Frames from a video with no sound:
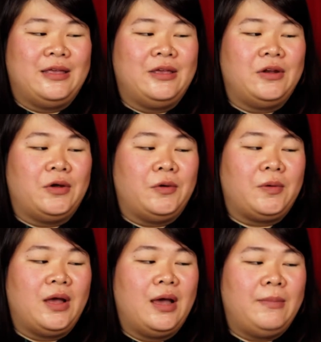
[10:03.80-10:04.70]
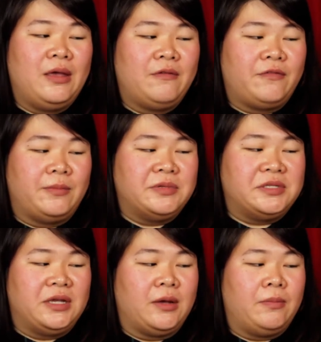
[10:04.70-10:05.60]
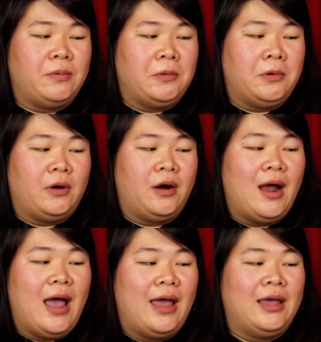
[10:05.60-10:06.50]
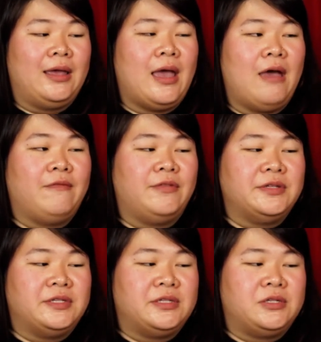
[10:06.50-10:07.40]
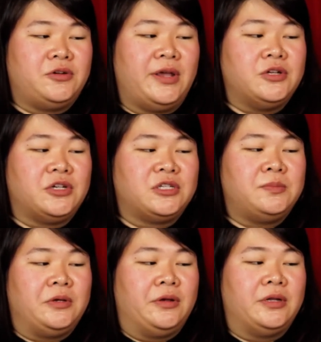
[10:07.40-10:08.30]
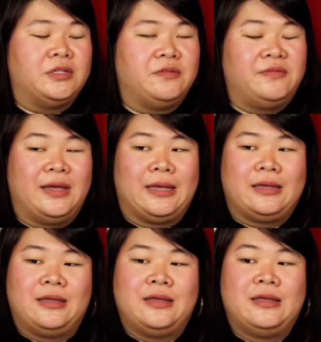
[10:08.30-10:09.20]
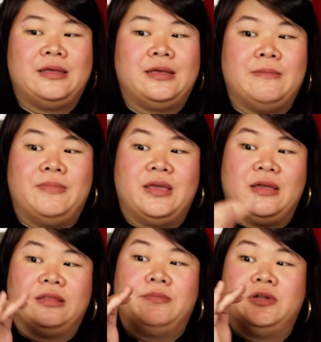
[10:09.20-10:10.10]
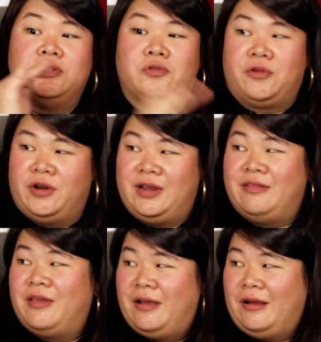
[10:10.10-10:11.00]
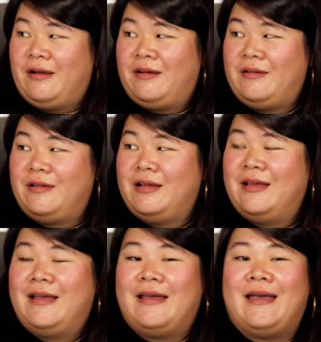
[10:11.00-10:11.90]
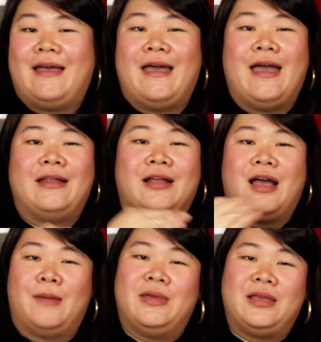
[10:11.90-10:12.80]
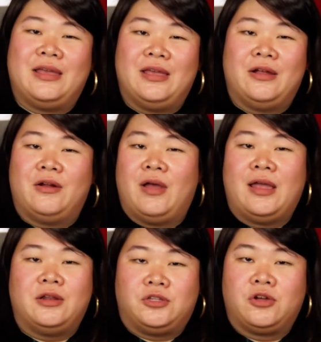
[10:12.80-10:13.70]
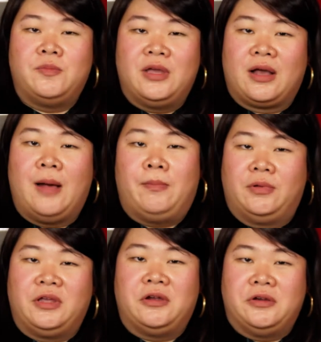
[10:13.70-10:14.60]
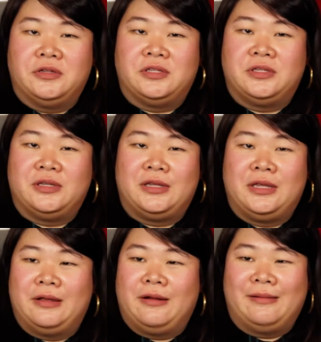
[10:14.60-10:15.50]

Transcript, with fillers: you know coming from Singapore, I have this strange experience of like being the majority there. Ah. And coming here, it took me a couple years here,